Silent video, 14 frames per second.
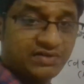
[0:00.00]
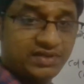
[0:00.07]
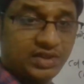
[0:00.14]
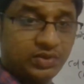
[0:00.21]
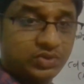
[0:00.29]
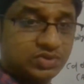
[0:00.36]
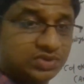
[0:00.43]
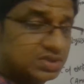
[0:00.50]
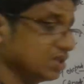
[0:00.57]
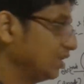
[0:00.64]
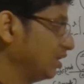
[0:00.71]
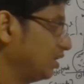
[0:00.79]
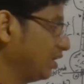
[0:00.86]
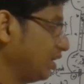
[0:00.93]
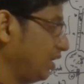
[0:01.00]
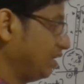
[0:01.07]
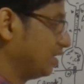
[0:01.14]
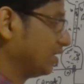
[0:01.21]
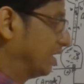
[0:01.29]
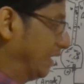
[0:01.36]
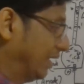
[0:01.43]
we use
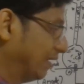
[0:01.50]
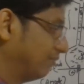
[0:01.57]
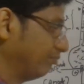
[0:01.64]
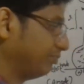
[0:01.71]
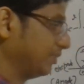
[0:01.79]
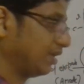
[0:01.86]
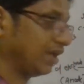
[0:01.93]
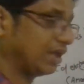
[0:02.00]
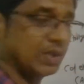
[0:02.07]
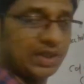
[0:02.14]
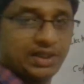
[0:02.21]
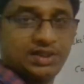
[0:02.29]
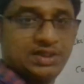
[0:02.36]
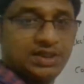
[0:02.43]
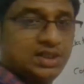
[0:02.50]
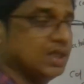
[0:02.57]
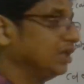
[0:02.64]
in gram per equivalent.